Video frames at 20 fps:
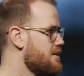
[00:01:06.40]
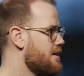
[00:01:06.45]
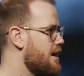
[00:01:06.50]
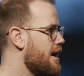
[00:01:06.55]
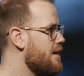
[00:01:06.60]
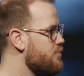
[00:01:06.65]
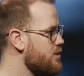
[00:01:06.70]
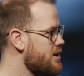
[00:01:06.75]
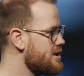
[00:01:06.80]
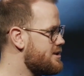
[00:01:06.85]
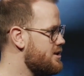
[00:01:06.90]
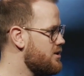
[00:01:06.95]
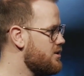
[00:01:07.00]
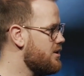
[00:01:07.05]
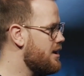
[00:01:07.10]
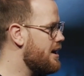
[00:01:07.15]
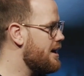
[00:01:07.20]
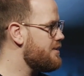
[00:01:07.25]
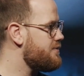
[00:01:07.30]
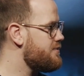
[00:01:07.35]
I bring to
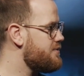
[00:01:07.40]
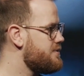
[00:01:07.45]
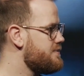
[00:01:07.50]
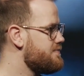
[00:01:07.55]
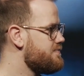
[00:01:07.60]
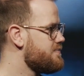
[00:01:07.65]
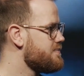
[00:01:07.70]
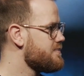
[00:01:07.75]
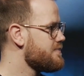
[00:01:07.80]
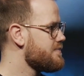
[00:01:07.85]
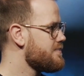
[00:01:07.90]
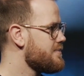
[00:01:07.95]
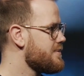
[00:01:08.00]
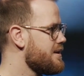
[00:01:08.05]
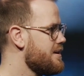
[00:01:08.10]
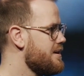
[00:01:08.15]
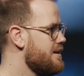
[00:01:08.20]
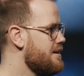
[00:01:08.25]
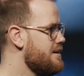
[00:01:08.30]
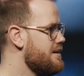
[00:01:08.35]
your life.
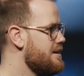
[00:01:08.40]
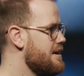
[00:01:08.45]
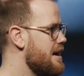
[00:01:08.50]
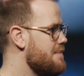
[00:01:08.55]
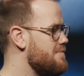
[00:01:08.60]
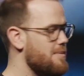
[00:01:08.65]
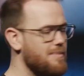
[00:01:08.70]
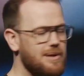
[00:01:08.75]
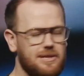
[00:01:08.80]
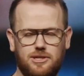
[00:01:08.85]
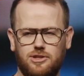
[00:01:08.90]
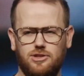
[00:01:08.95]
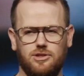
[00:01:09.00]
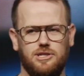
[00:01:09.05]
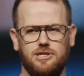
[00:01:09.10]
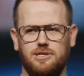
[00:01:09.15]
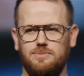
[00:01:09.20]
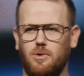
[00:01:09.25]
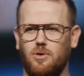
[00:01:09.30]
And my message this